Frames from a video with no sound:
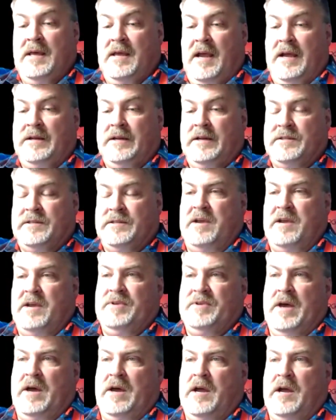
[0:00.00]
And at the same
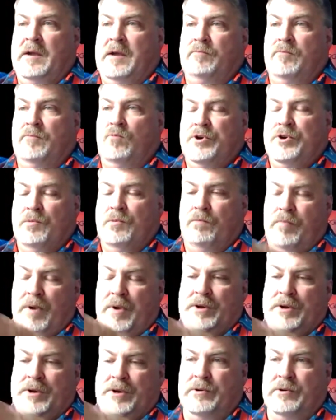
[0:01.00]
time, when you're building